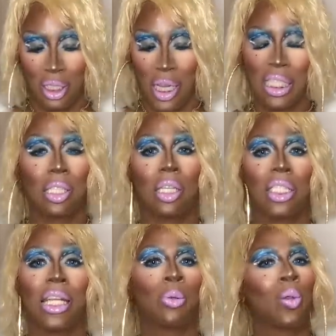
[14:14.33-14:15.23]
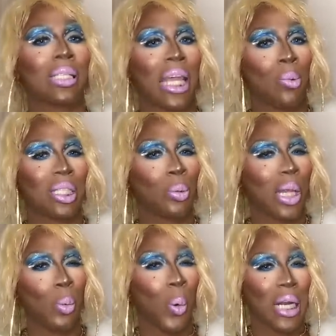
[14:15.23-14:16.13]
she doesn't really say what she
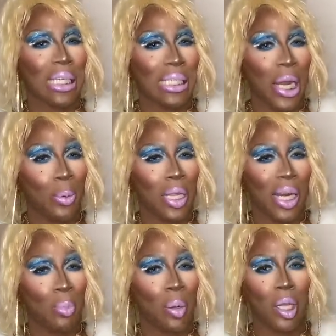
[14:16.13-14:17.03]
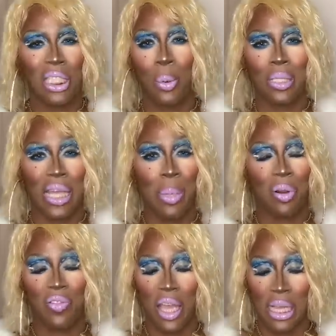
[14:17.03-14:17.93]
really want to say really anymore because she wants to
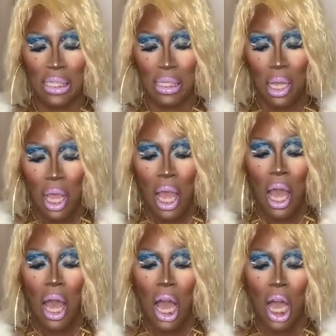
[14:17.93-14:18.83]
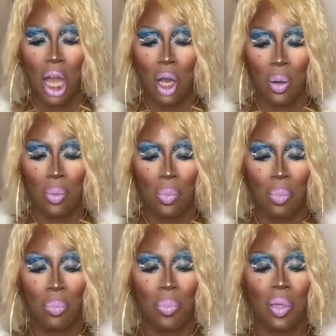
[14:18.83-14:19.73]
keep her fans.
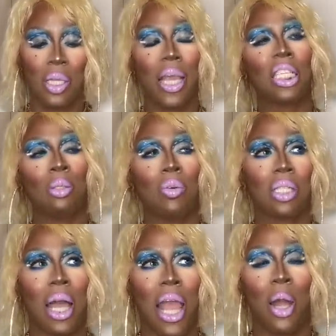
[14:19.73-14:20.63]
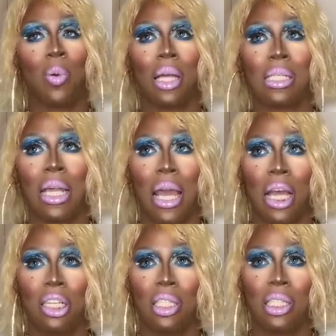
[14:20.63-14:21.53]
The issue with Tyra is
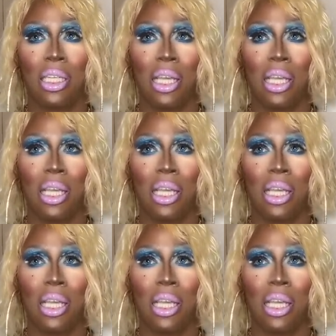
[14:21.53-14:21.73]
that